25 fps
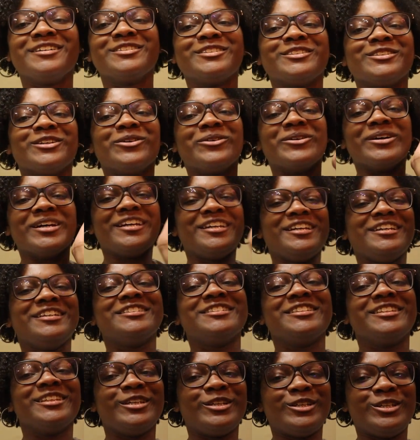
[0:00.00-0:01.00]
So it
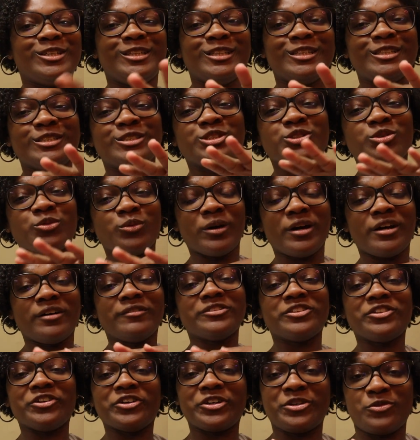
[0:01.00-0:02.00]
is literally
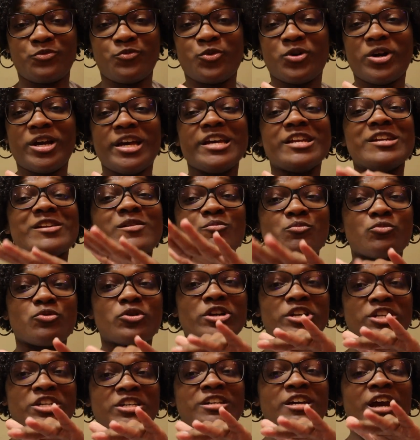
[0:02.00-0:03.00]
12:31 in the
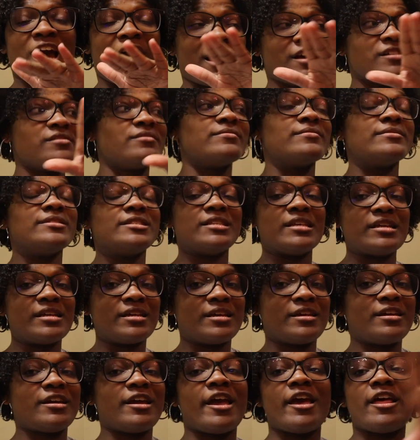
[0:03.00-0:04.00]
morning. I am
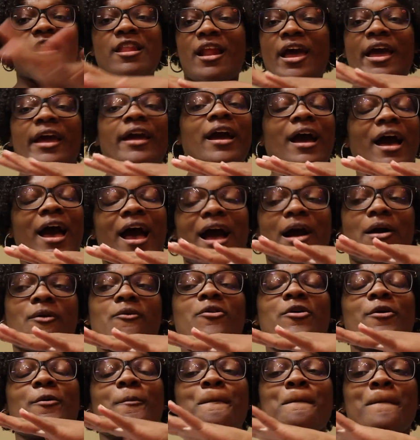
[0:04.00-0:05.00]
sitting in like
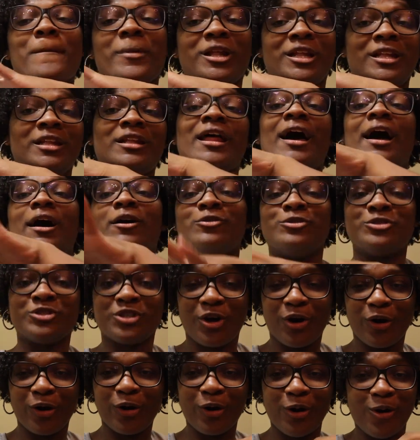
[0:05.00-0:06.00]
our lounge
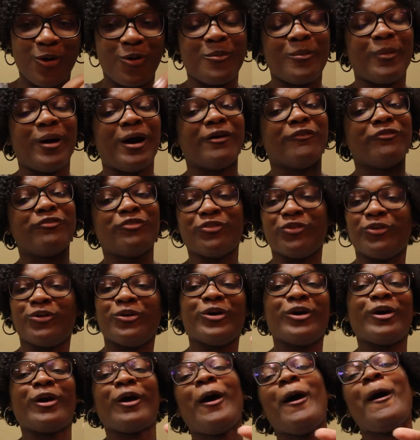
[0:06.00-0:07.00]
hall on my
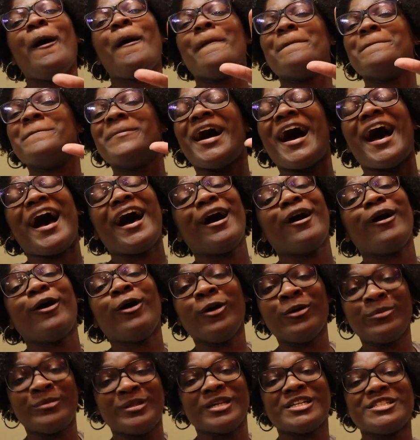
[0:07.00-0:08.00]
floor, but I
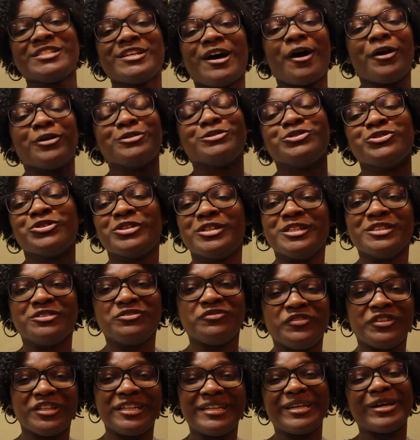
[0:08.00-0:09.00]
hope that y'all enjoyed this
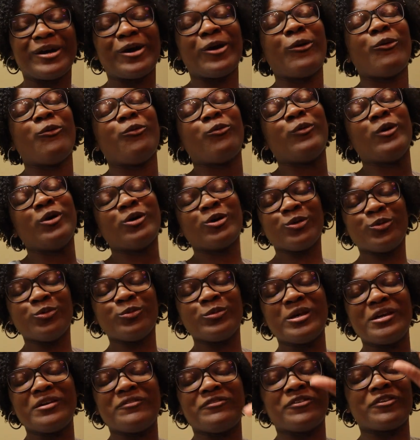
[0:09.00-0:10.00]
video. Yo,
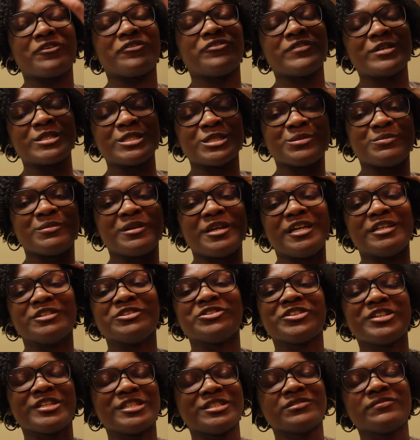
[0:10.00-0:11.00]
Welcome Week for freshmen
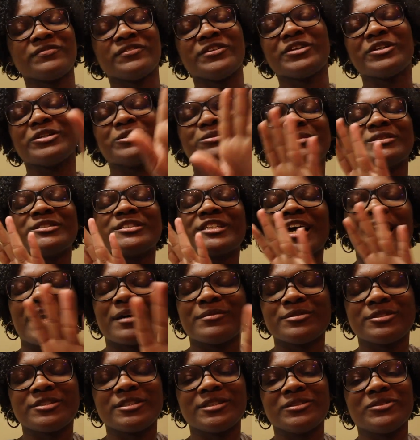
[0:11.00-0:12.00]
and transfers was
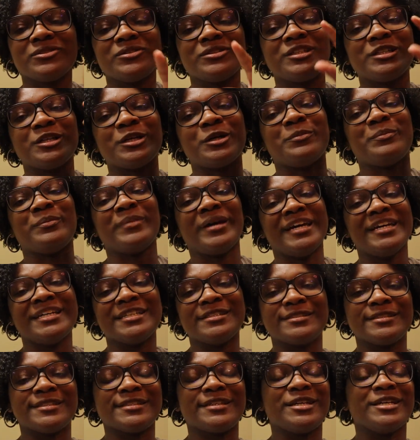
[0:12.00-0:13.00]
absolutely
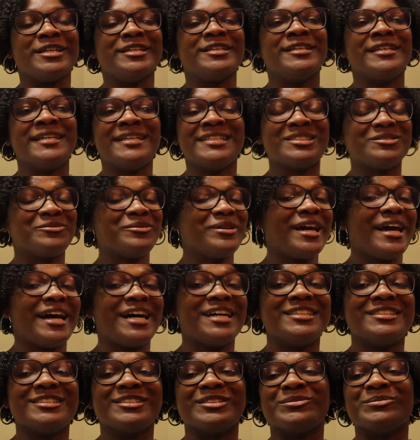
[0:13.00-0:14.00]
amazing. Yes, we
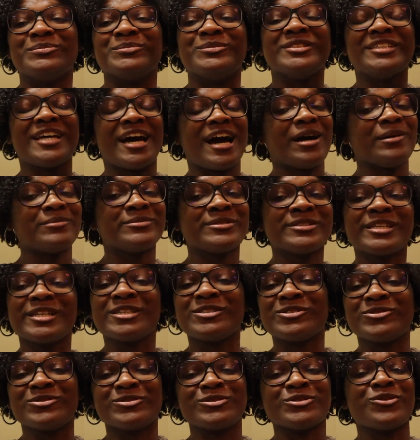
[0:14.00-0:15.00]
had some time
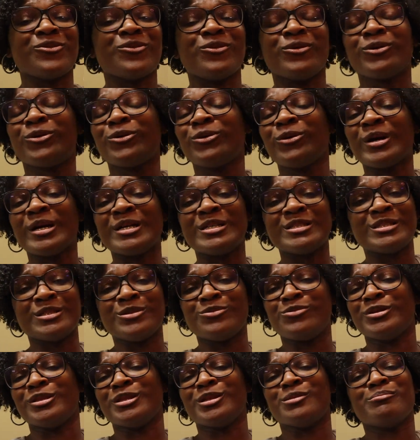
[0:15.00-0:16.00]
schedules going
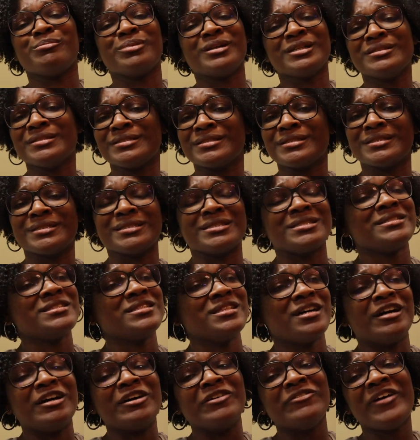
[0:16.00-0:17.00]
crazy with the buses and
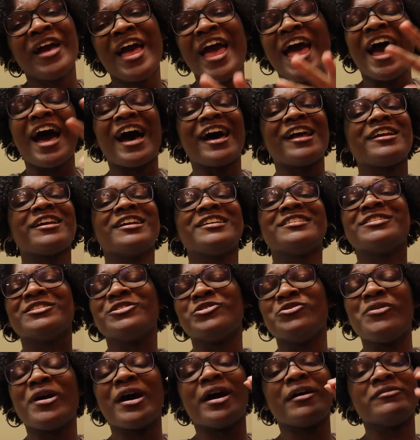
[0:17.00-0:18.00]
stuff. I didn't get to
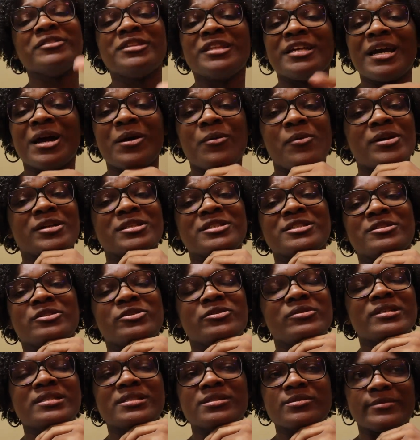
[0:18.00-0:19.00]
do everything I wanted
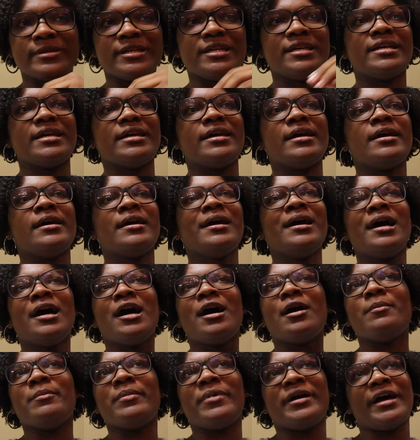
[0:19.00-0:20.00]
to do this weekend,
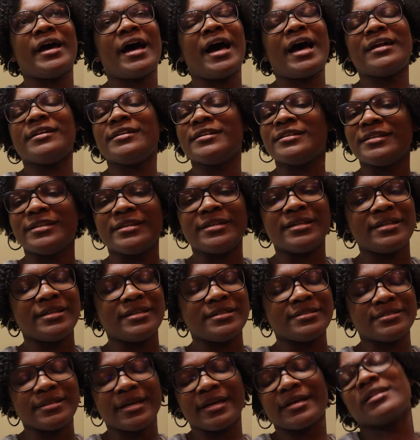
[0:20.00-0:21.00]
but I
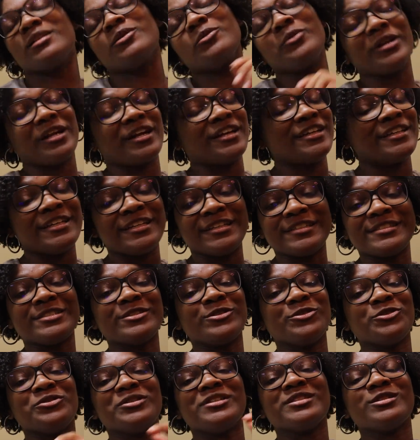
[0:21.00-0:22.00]
did exactly what I needed
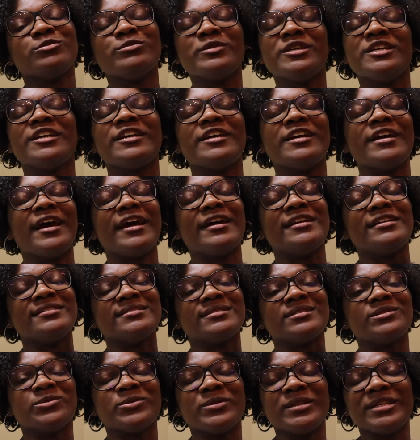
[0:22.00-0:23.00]
to do this weekend and
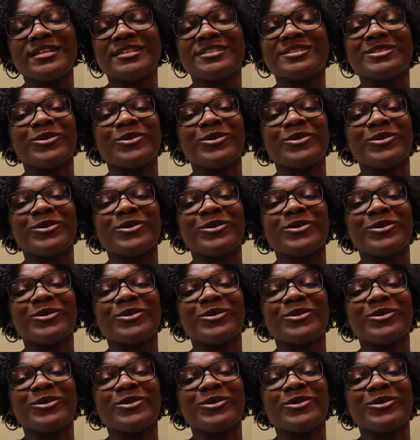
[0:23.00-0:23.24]
this week.